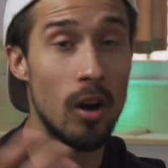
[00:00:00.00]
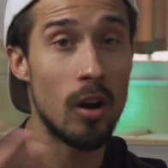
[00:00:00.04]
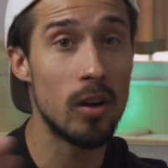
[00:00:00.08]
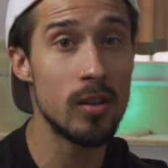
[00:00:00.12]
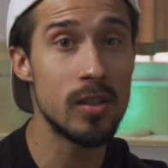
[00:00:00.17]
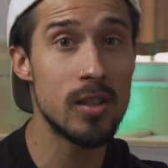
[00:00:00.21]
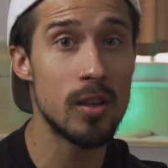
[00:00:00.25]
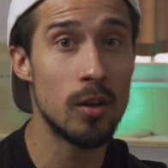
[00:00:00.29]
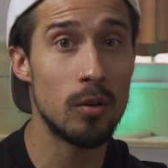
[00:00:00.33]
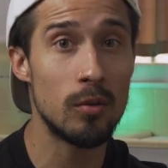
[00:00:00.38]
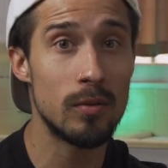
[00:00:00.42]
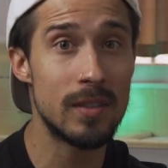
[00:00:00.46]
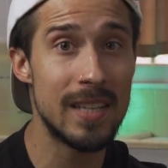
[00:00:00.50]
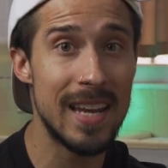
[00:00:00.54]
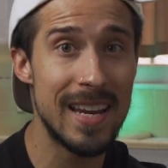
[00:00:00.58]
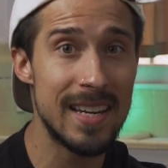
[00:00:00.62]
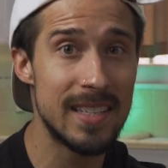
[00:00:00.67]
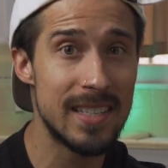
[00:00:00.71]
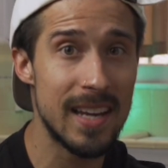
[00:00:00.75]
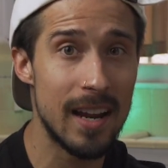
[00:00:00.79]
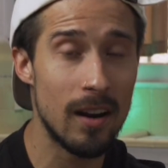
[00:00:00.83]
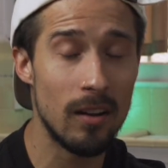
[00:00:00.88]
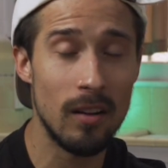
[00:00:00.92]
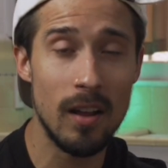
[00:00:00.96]
also
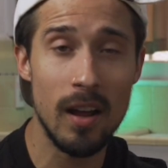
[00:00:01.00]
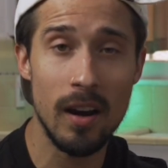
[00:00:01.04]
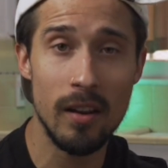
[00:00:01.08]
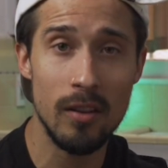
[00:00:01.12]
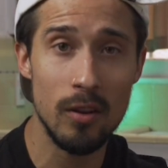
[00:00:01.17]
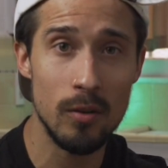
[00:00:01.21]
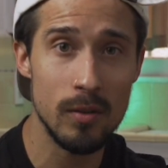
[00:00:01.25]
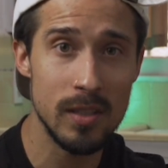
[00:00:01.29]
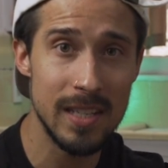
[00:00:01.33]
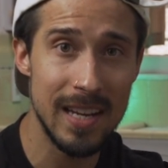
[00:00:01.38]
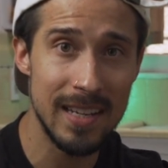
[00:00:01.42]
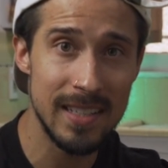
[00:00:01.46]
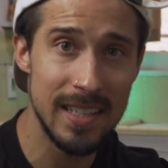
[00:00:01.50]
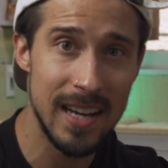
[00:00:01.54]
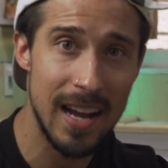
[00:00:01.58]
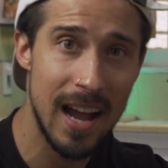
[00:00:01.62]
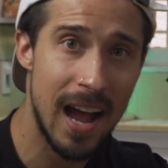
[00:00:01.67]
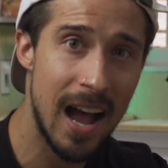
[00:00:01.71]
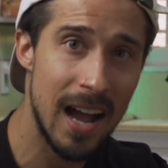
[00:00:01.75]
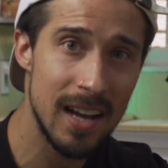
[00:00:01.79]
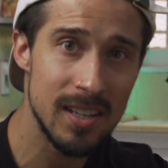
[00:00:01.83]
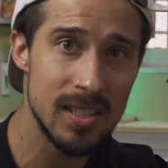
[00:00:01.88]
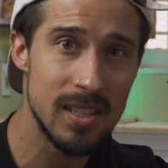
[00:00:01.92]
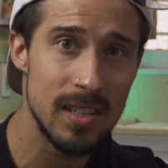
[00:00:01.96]
takes out a lot of those
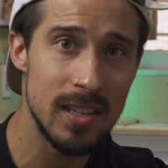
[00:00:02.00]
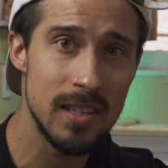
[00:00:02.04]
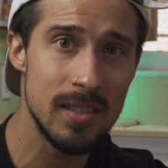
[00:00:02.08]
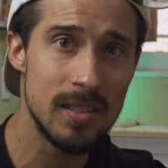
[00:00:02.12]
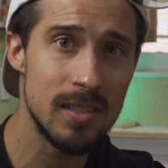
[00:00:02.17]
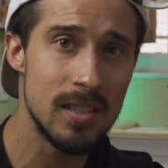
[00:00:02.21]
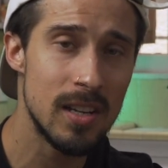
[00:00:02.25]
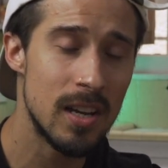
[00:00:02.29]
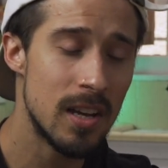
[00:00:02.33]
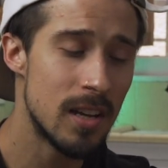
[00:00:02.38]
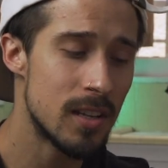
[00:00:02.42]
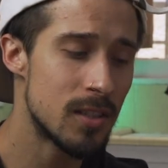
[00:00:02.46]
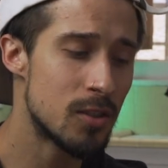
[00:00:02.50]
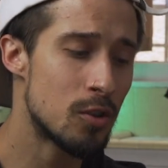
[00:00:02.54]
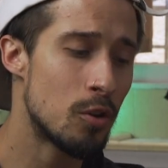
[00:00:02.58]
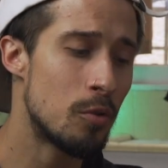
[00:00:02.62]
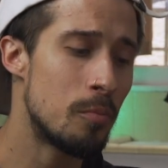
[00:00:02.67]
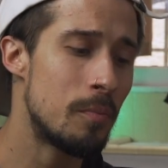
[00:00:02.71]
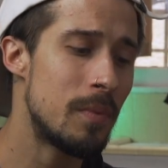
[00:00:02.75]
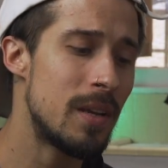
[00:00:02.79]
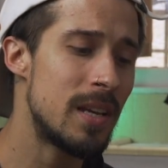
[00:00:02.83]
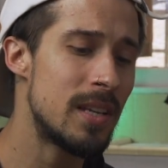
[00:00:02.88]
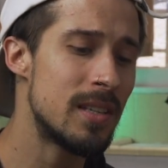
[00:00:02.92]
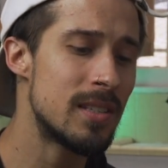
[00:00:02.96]
antioxidants. So it
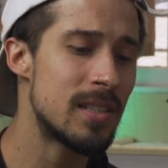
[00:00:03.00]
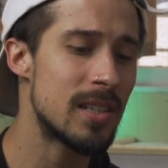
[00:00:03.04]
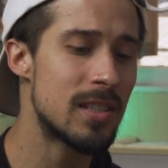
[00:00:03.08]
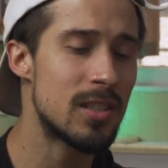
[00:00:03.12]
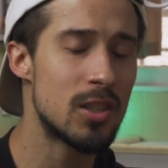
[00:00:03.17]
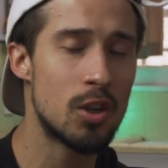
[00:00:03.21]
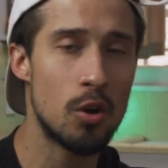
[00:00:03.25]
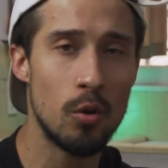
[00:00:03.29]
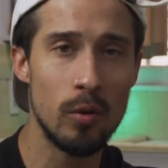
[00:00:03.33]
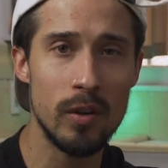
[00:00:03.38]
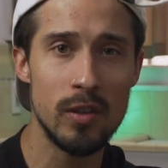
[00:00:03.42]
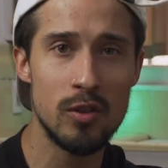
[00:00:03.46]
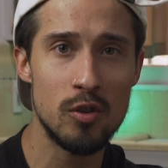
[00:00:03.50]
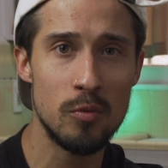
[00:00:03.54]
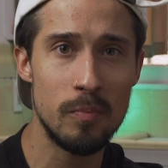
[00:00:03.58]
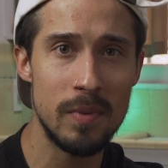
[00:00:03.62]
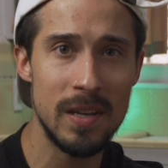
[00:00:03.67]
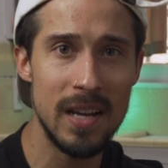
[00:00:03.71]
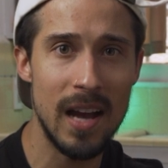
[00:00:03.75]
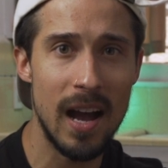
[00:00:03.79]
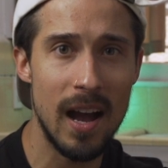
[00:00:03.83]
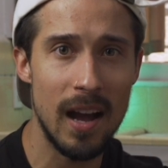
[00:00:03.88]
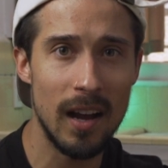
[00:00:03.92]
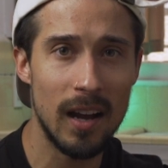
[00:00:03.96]
means it's going to
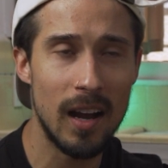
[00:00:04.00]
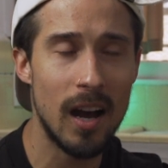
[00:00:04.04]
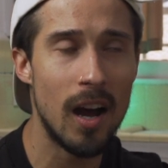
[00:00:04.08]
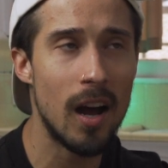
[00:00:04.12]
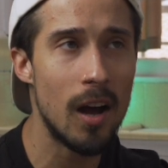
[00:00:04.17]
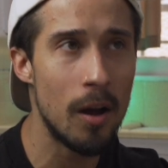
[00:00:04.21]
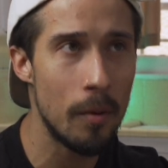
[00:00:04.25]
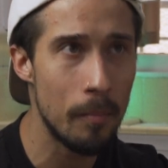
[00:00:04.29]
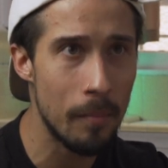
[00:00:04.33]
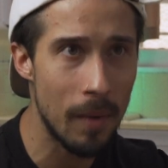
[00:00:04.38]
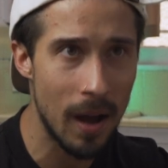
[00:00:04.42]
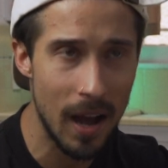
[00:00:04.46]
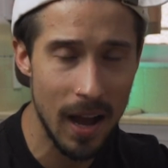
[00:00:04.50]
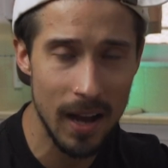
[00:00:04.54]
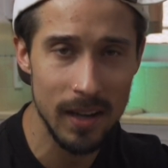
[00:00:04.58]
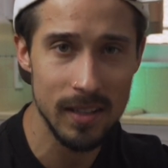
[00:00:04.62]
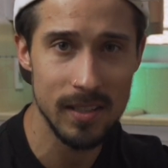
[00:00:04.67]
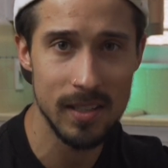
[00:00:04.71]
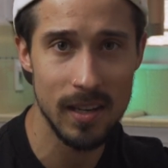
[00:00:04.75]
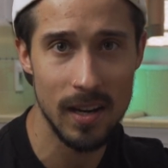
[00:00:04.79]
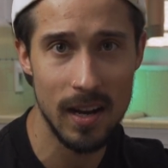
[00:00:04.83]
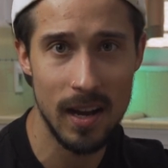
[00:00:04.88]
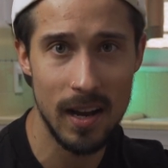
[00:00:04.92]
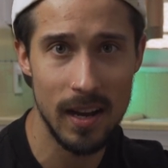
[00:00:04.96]
become
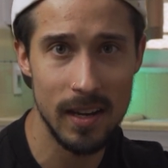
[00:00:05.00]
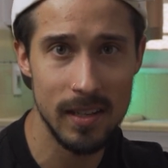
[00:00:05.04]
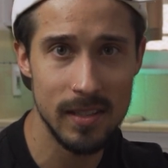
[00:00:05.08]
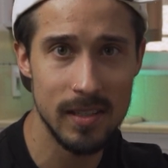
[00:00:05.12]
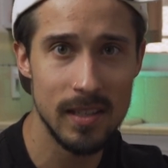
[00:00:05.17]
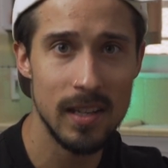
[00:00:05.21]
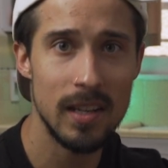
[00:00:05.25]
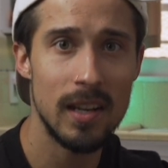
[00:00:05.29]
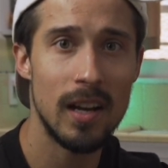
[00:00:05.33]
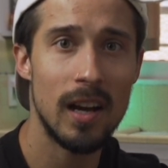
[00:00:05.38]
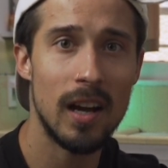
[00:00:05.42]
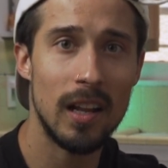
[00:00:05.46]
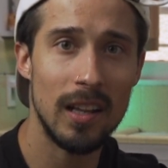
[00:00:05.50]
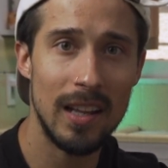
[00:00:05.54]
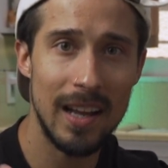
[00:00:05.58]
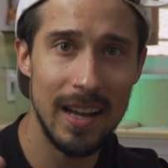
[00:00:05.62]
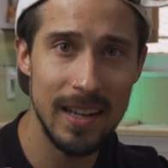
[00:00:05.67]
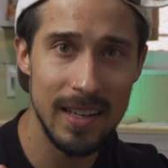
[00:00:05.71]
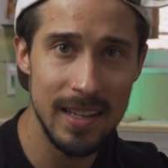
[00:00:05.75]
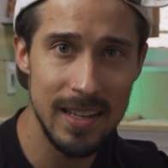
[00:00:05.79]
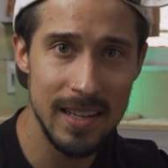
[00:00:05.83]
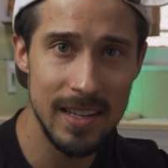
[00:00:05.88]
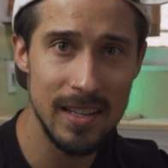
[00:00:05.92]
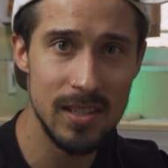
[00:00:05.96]
oxidized a
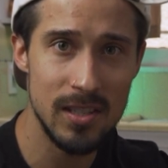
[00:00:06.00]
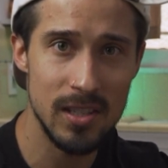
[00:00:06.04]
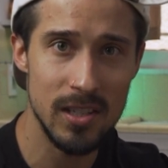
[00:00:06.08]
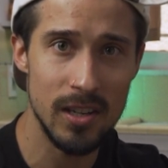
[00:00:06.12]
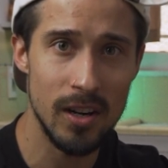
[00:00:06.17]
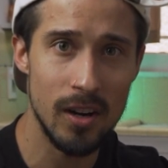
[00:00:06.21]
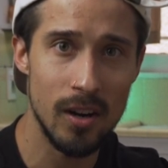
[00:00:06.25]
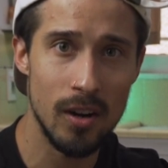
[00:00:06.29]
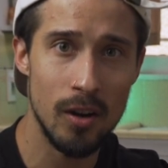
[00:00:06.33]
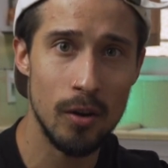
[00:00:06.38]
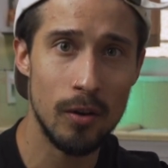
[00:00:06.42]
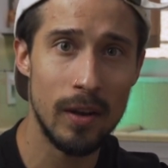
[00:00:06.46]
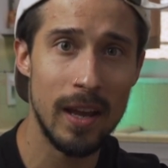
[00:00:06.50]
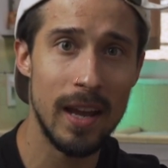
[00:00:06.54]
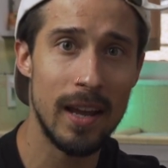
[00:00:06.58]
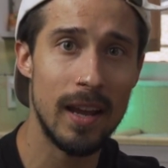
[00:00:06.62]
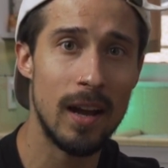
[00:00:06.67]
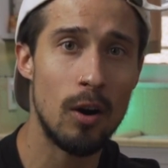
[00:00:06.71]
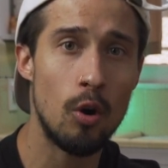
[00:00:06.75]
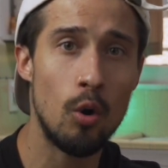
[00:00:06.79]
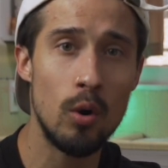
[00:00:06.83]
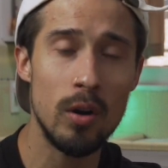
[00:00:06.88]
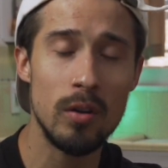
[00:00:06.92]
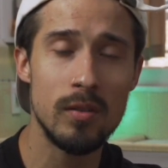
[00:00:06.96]
lot easier, okay?
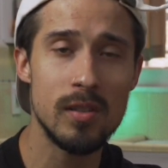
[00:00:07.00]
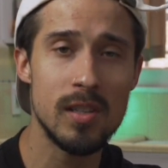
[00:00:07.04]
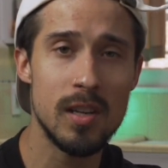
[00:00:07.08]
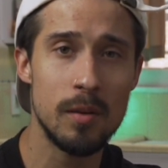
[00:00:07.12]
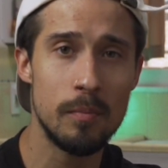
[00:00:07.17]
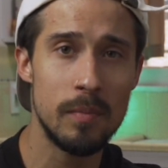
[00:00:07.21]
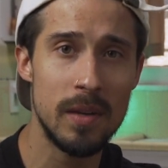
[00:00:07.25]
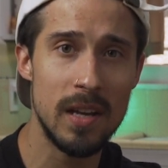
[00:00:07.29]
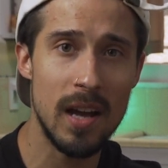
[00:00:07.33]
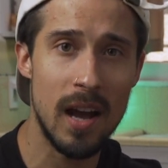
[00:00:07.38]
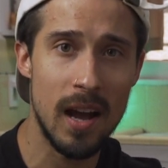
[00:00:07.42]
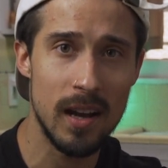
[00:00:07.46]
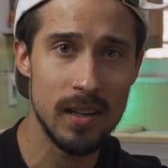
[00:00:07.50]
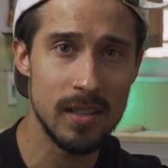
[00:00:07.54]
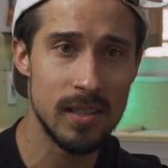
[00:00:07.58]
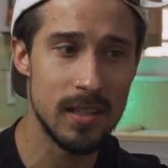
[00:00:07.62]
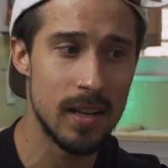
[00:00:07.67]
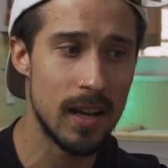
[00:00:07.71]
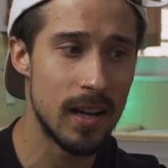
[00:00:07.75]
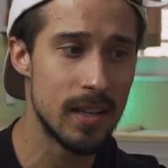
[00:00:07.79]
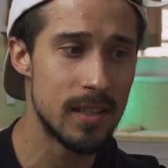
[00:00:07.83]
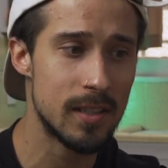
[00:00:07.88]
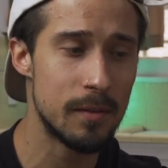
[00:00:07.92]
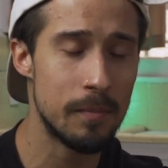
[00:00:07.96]
Oils can be
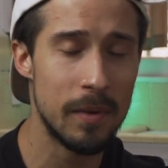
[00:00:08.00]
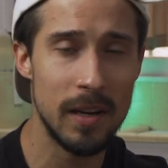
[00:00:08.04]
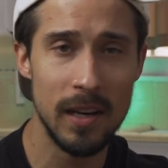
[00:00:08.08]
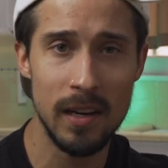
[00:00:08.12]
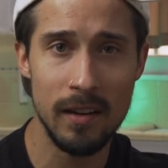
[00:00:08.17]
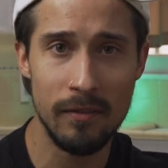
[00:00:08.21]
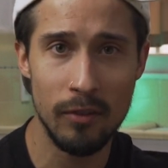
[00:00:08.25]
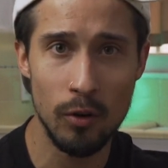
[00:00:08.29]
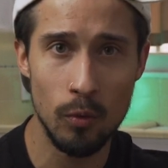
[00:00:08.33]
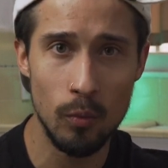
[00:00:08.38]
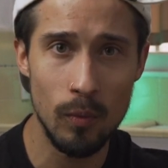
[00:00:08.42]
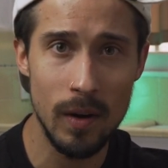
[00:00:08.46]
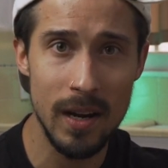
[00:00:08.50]
oxidized in many different